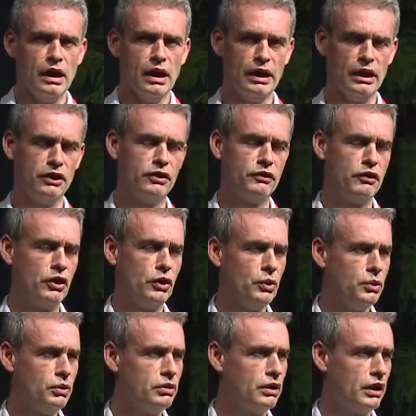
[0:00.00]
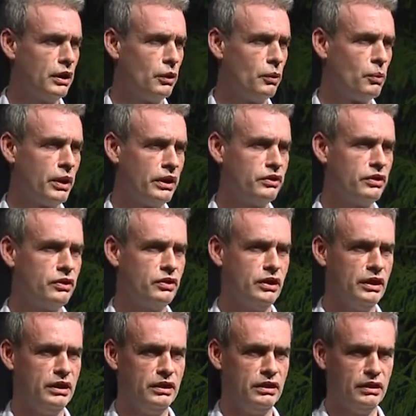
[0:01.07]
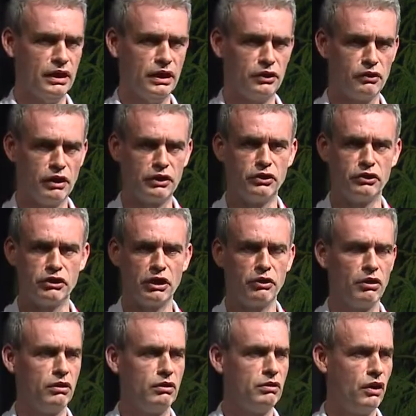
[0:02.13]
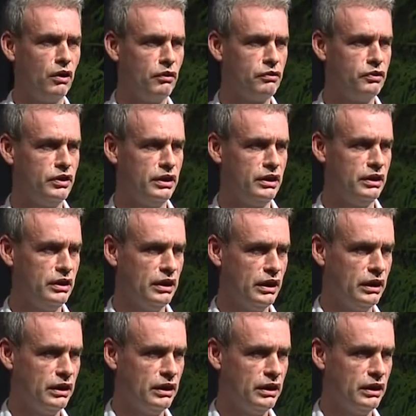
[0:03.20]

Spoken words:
an interview with the Director General of the